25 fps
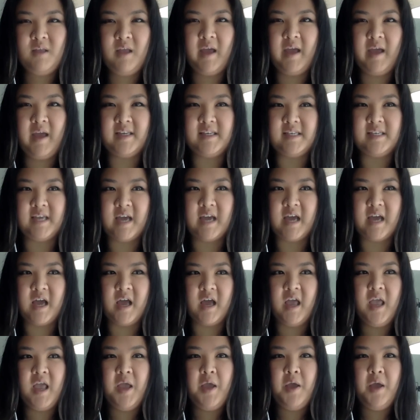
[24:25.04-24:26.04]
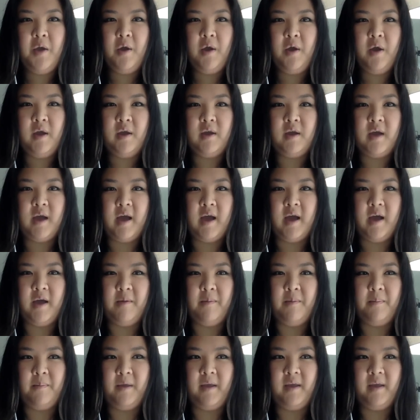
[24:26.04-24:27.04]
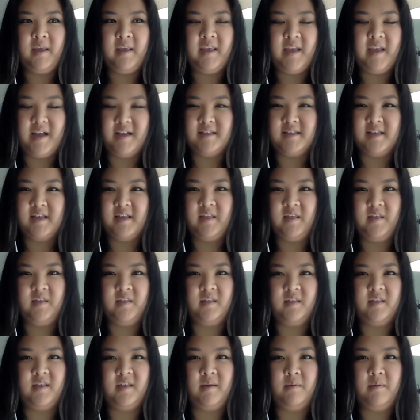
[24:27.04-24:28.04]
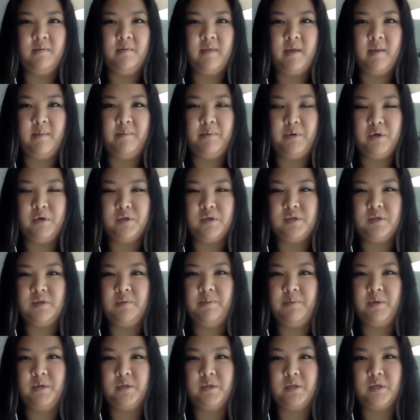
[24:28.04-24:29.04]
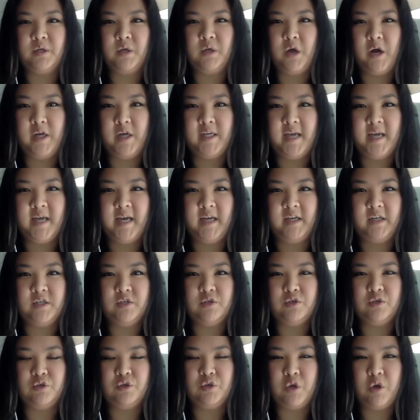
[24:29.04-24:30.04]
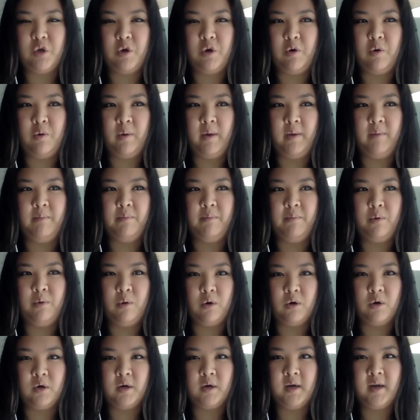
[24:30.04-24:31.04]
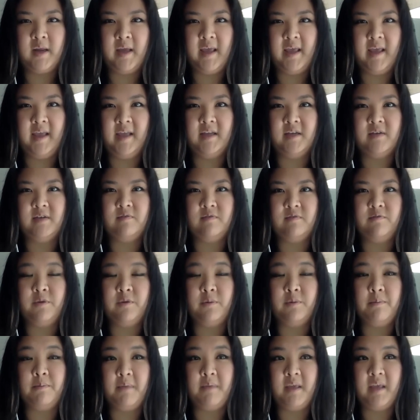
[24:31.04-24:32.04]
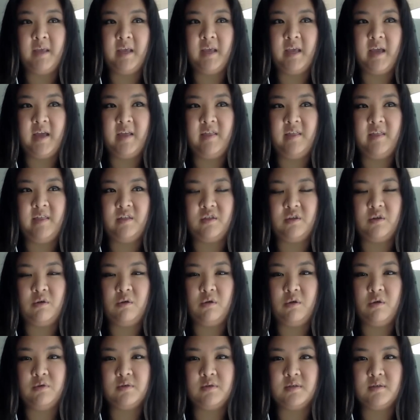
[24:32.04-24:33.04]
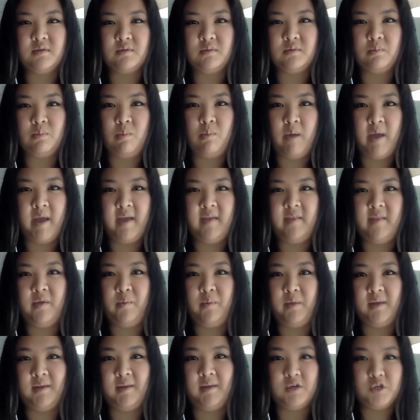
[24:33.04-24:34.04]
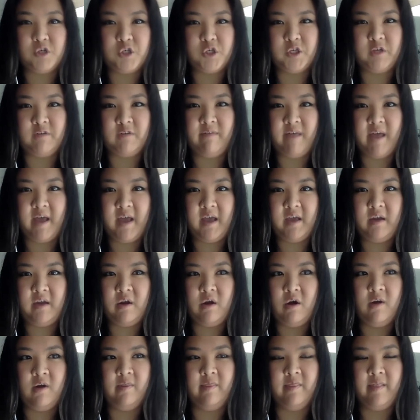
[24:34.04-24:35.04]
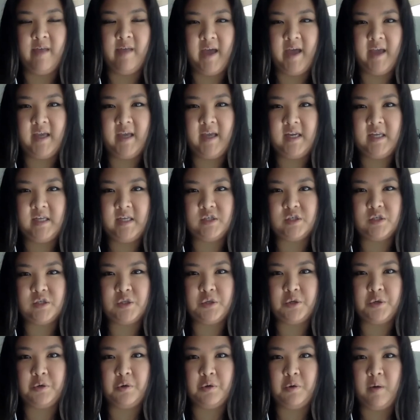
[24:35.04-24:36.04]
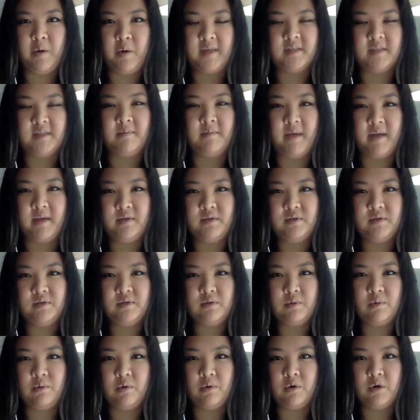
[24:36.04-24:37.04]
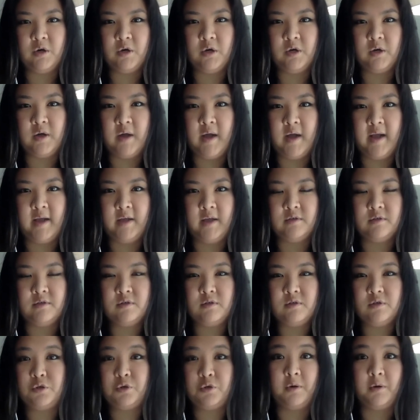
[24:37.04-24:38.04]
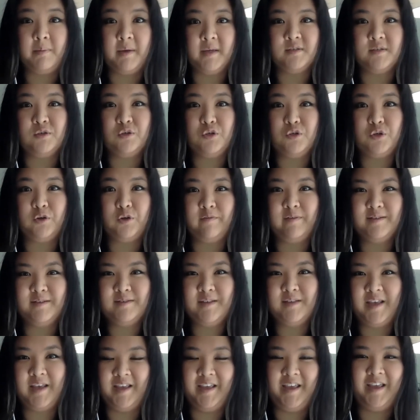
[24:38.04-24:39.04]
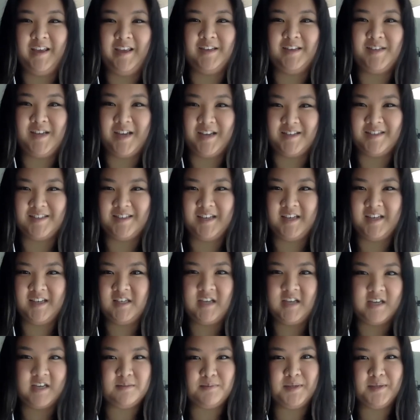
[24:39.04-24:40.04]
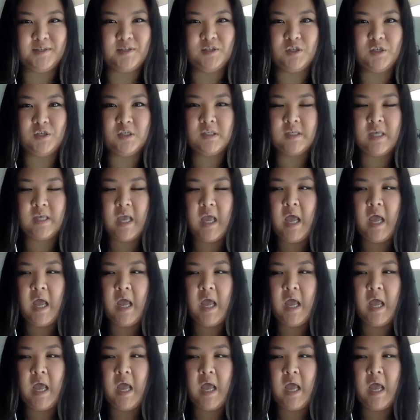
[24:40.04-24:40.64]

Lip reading: idea, yes, I think that person-to-person contact is so important. And for me, I think the closest way that we can achieve that online is through SMS or short message service, aka text messages.